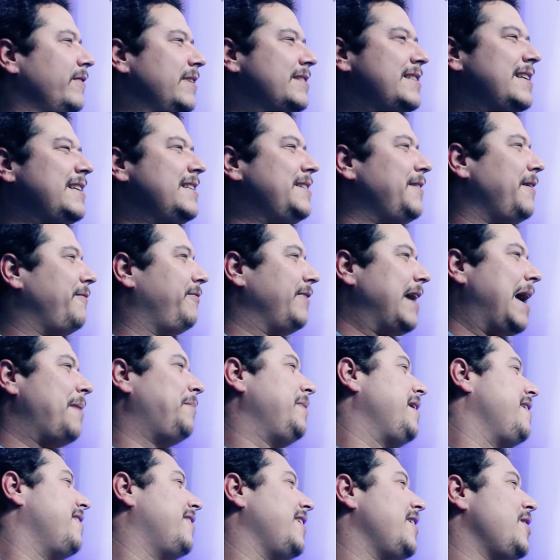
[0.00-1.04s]
Is it a
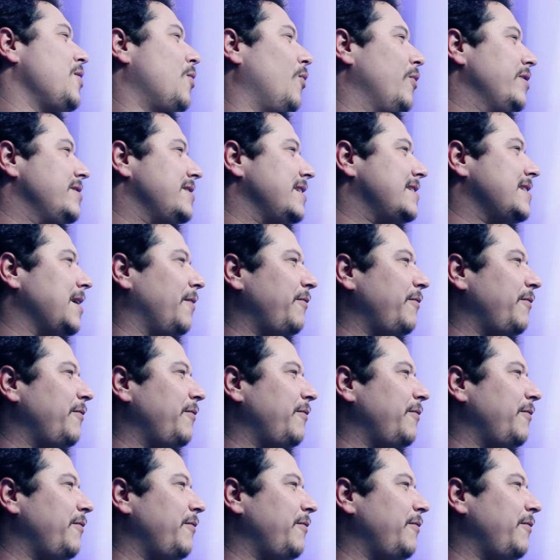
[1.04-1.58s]
family thing, or is it